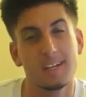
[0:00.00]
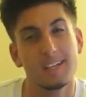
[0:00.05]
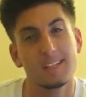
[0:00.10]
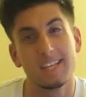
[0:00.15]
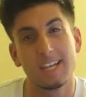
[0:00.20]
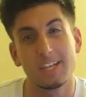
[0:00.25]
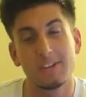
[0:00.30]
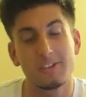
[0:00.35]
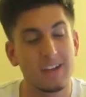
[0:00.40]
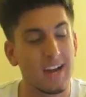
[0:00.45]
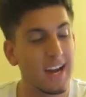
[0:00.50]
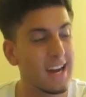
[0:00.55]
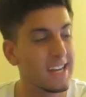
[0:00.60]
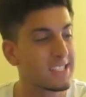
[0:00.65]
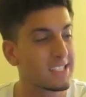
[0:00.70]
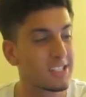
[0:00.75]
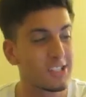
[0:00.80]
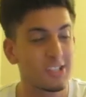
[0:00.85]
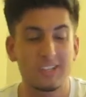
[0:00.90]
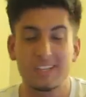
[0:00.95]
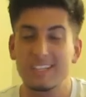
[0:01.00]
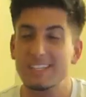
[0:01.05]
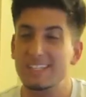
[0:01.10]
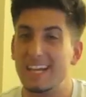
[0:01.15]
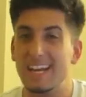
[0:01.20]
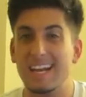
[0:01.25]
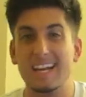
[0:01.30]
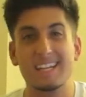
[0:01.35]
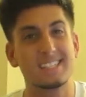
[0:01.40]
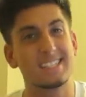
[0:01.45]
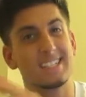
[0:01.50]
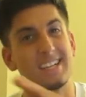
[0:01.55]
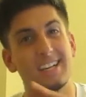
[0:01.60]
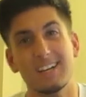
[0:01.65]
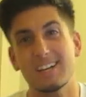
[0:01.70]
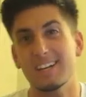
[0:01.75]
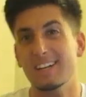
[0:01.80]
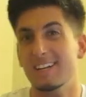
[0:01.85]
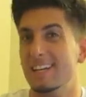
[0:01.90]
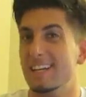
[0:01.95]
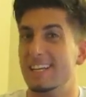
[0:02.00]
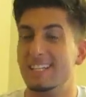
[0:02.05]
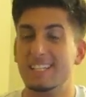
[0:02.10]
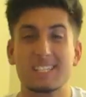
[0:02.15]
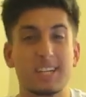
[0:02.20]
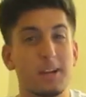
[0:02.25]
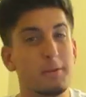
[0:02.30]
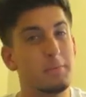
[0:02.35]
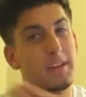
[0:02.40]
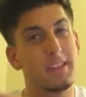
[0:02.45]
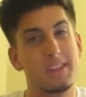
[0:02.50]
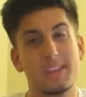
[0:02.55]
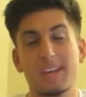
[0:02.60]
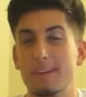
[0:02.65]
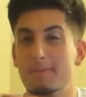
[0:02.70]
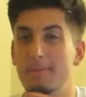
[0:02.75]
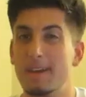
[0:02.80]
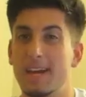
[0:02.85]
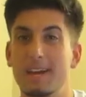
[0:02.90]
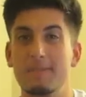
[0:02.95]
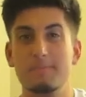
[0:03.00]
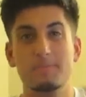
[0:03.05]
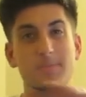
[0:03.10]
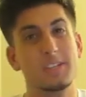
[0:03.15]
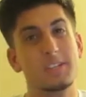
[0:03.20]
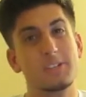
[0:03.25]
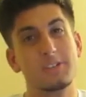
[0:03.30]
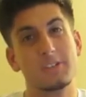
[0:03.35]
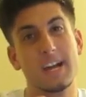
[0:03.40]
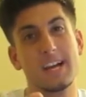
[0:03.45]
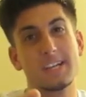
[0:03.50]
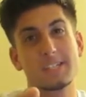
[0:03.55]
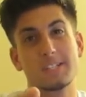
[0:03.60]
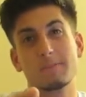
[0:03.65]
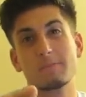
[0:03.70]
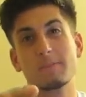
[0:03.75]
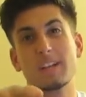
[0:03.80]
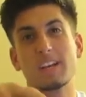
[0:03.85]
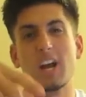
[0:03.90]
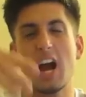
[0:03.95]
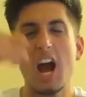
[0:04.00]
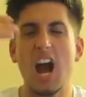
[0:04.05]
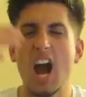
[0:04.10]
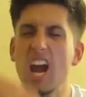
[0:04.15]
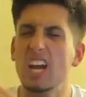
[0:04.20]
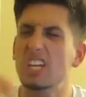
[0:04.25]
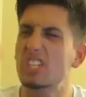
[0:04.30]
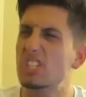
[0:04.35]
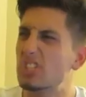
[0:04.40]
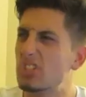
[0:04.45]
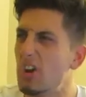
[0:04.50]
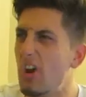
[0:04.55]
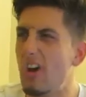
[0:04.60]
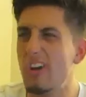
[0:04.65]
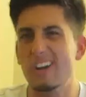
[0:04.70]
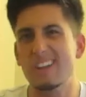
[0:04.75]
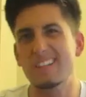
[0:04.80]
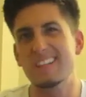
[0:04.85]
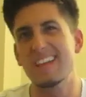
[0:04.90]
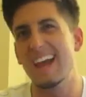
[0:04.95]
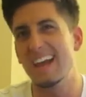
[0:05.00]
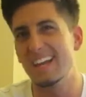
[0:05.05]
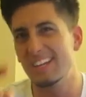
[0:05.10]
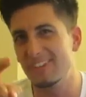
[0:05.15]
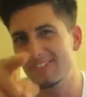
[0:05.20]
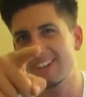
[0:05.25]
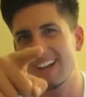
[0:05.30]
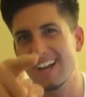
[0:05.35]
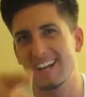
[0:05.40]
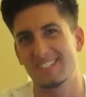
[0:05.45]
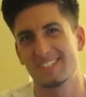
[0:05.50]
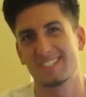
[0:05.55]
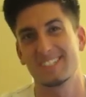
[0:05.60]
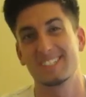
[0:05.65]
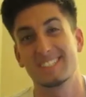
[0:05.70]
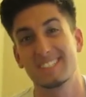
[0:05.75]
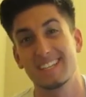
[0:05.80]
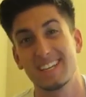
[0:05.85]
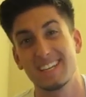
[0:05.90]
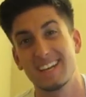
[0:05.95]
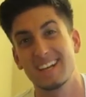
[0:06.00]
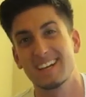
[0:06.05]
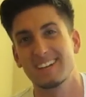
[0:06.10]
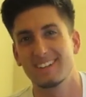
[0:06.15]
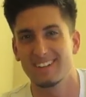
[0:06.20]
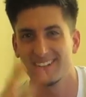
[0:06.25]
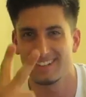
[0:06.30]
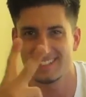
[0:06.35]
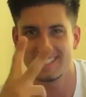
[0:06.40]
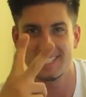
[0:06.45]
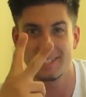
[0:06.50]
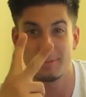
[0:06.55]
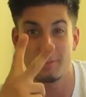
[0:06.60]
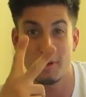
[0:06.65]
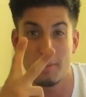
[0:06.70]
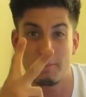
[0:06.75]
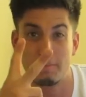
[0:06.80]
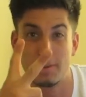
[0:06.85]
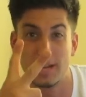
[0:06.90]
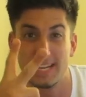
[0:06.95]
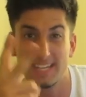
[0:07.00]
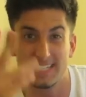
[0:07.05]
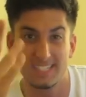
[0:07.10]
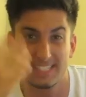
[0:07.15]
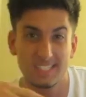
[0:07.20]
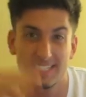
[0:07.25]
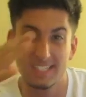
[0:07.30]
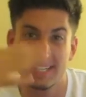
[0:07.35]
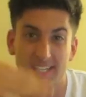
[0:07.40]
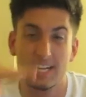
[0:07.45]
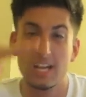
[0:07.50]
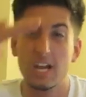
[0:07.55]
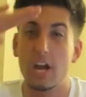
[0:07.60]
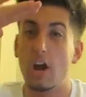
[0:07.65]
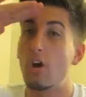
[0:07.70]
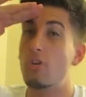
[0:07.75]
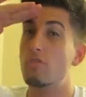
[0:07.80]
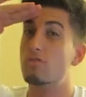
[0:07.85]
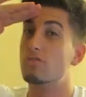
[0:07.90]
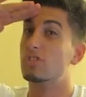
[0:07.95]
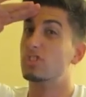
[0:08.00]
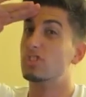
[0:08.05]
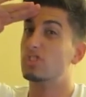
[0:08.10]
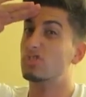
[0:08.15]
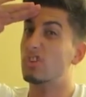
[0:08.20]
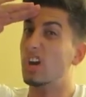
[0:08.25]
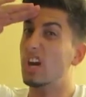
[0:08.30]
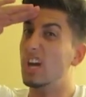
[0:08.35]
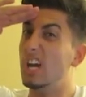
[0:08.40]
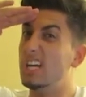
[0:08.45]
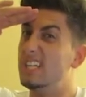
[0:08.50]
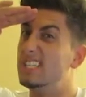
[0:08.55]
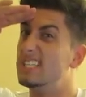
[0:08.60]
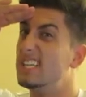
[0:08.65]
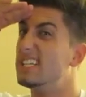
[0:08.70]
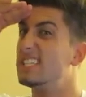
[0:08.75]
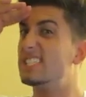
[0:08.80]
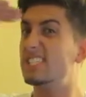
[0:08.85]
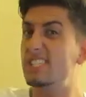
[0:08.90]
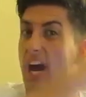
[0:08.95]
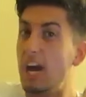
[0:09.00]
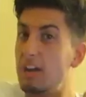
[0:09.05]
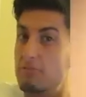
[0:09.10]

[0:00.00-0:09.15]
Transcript: Thank you guys. Cookie dance. This is gonna be a thing, man. And you guys are gonna be like, I started that. You guys are gonna say that. See you tomorrow. Peace. On the streets.